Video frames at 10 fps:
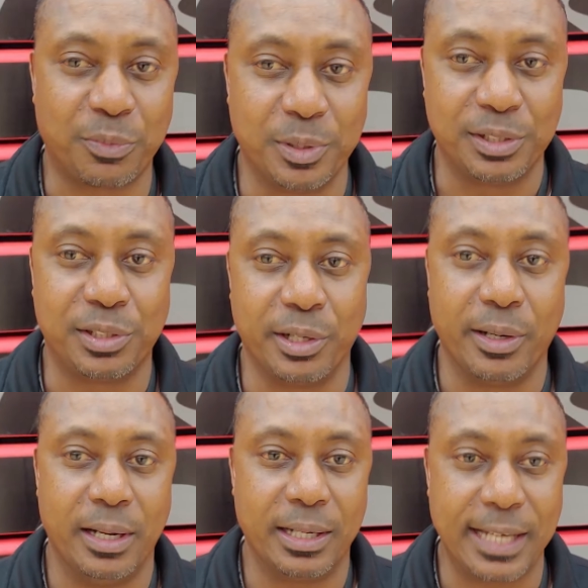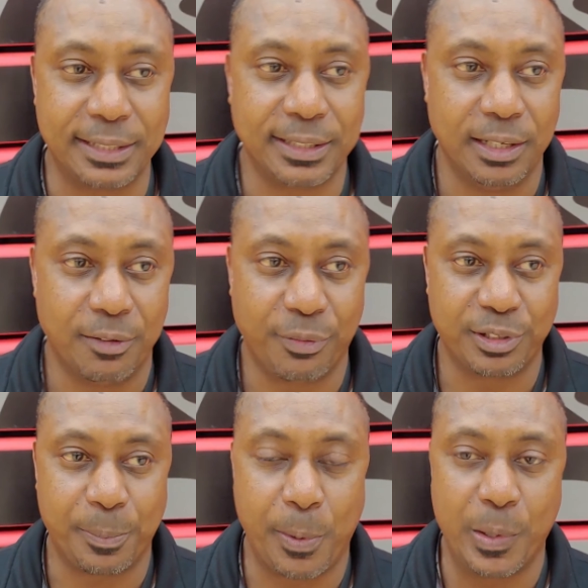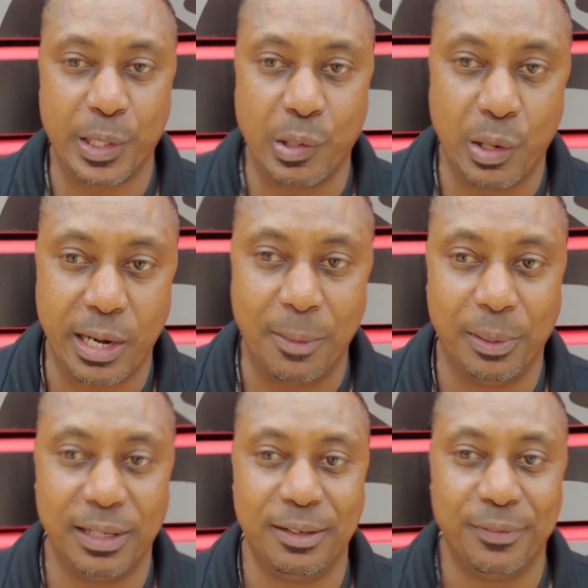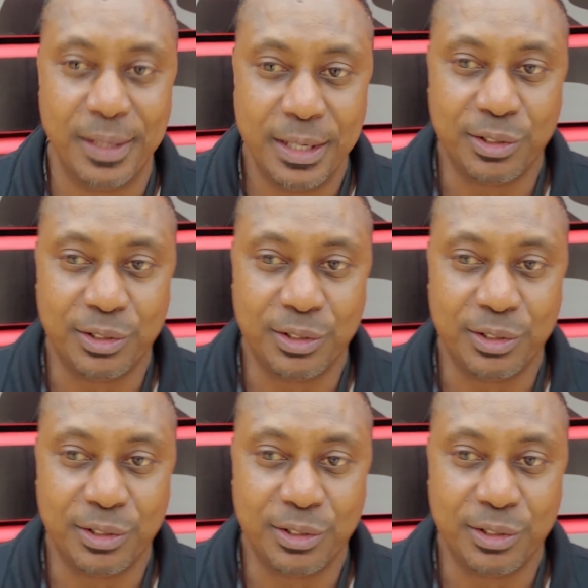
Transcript: for this year, Casey Humphreys, a point guard, I believe